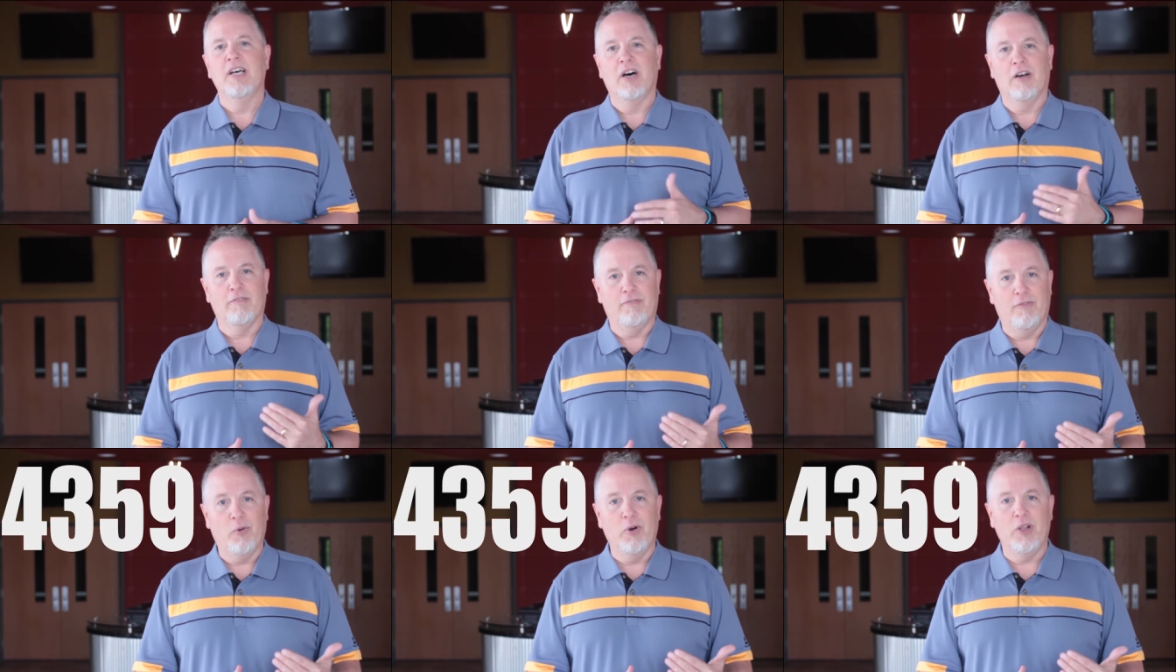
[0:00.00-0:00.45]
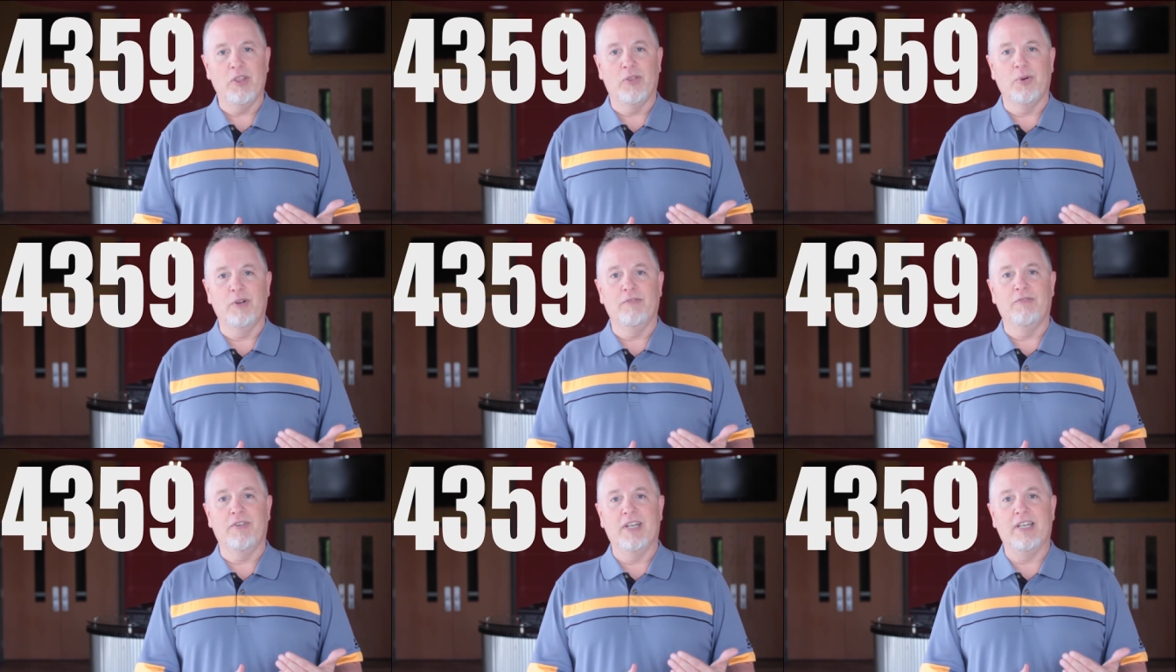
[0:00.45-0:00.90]
on
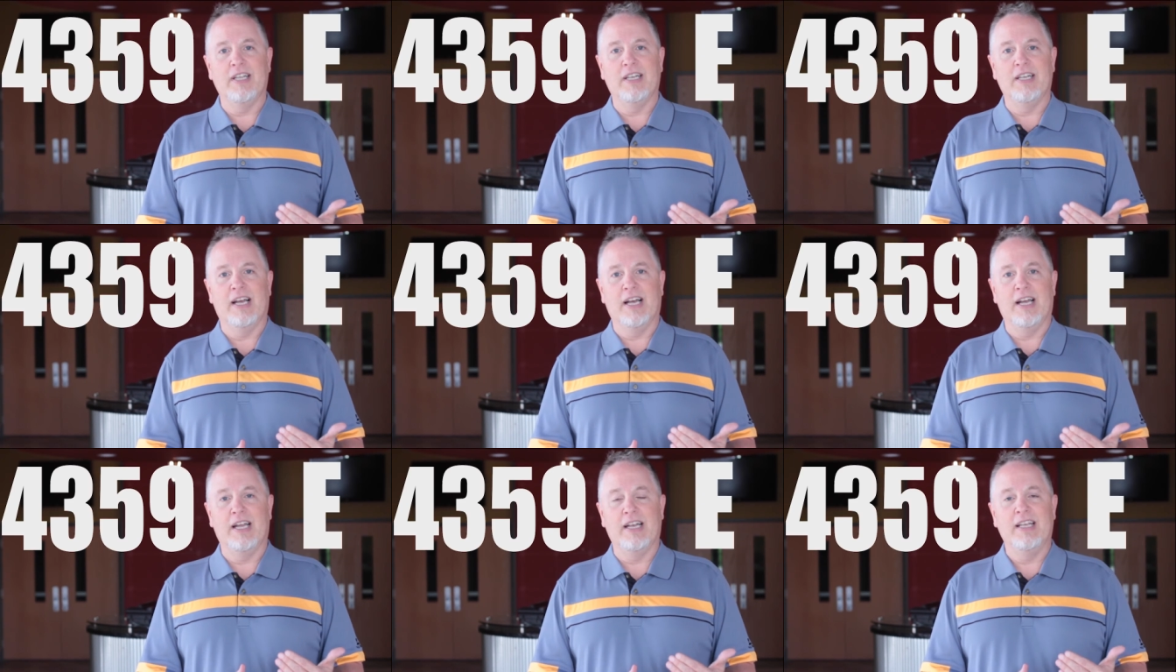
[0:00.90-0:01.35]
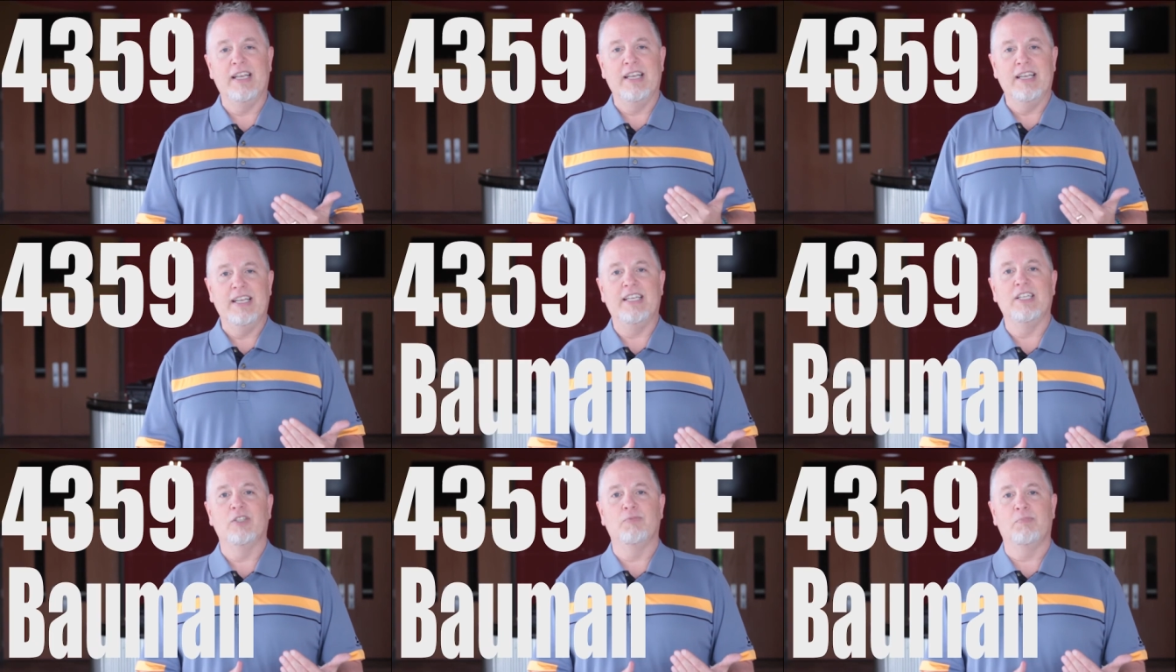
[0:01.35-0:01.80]
4359
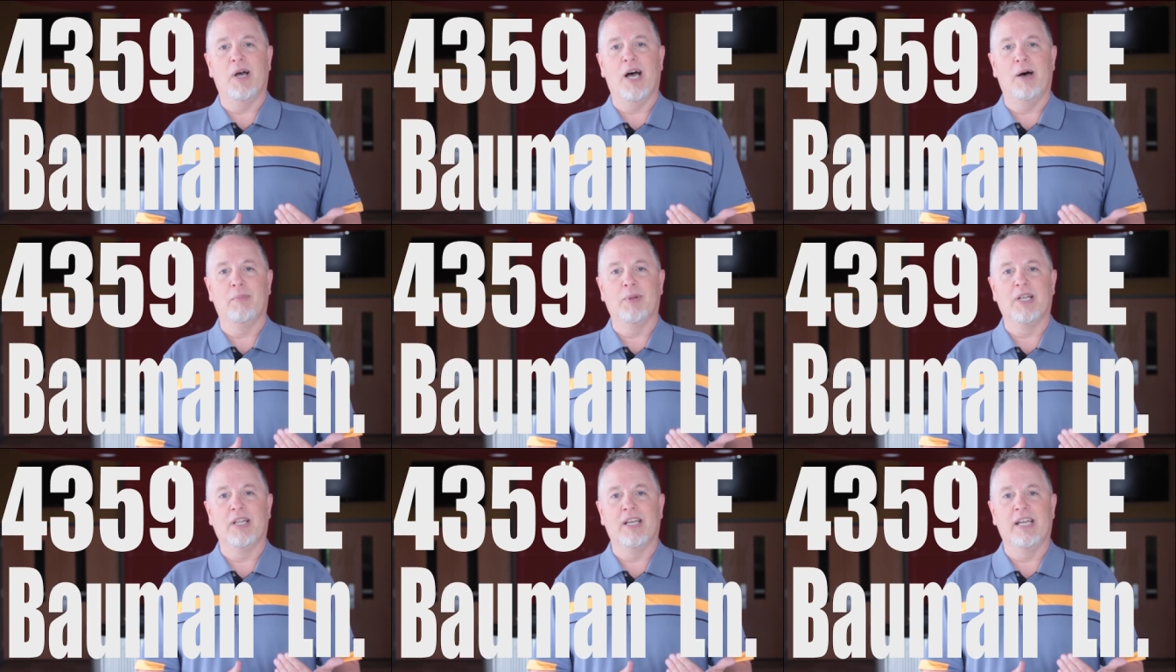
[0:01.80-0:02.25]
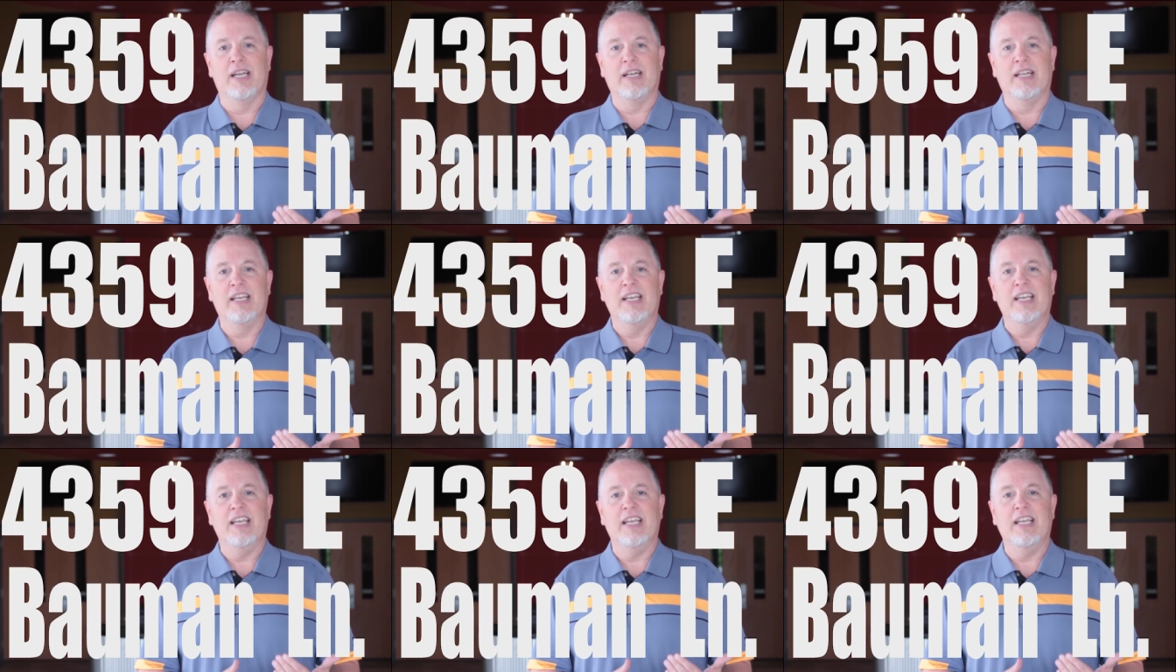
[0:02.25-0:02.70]
East Bauman Lane.
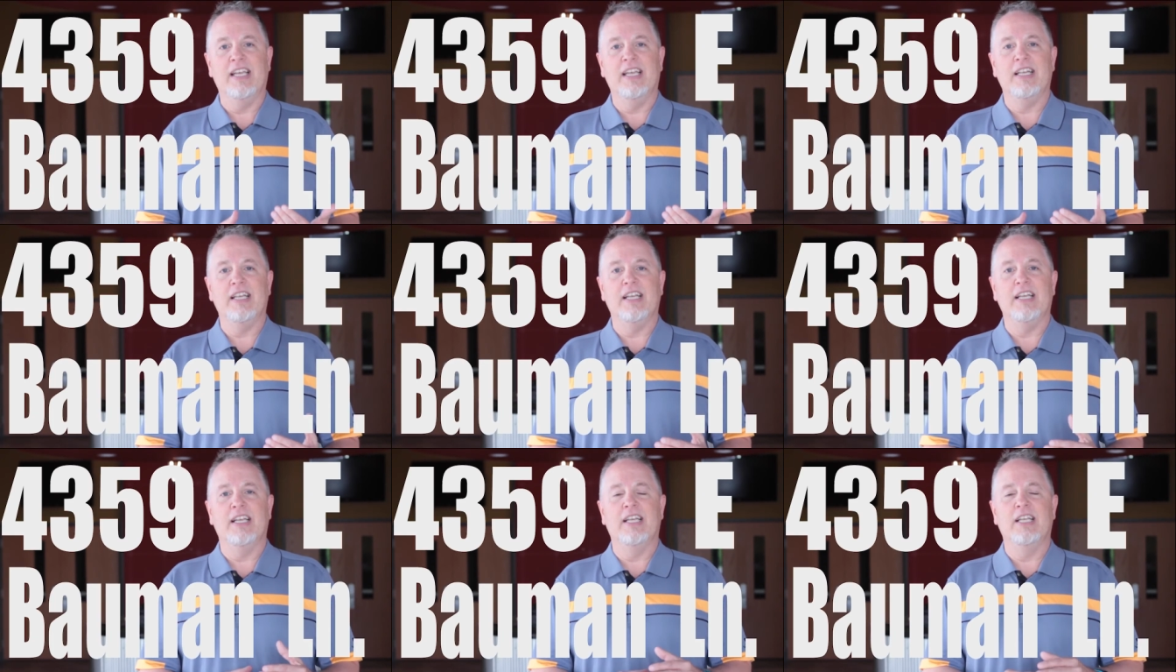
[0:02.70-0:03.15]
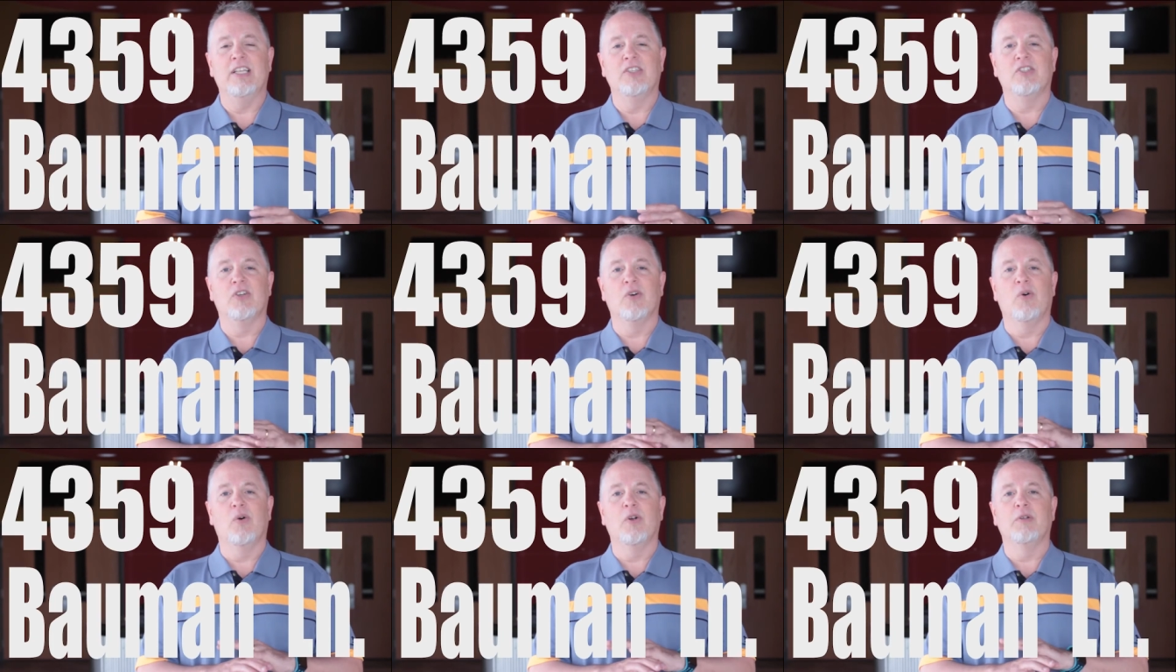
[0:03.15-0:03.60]
It
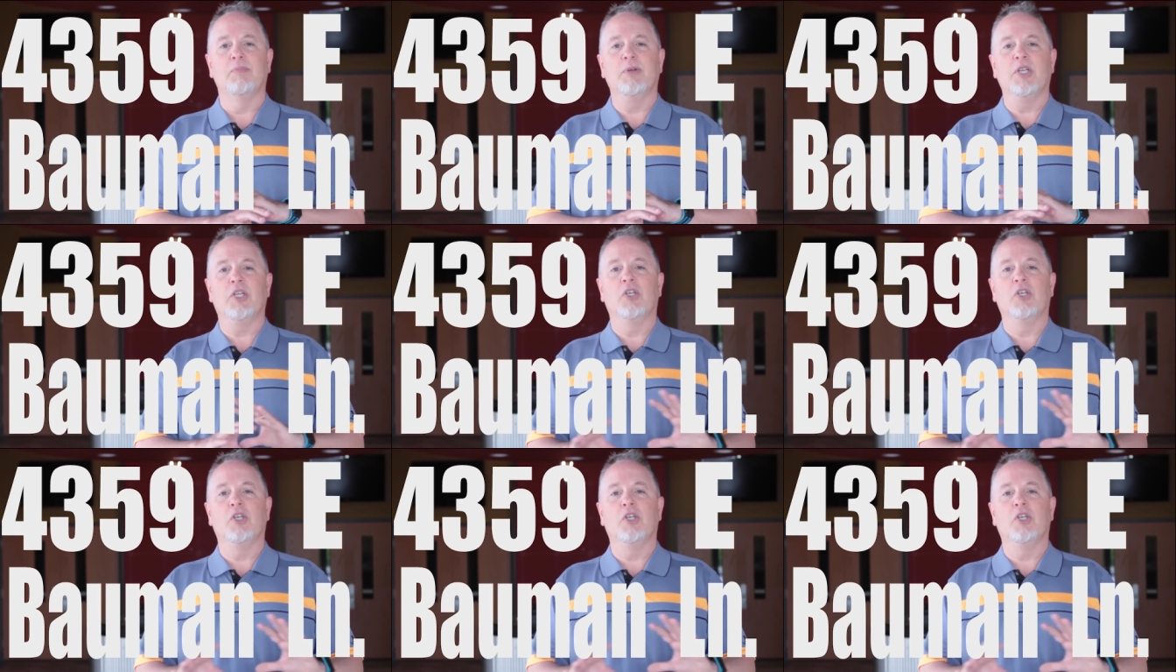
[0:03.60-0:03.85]
is going to be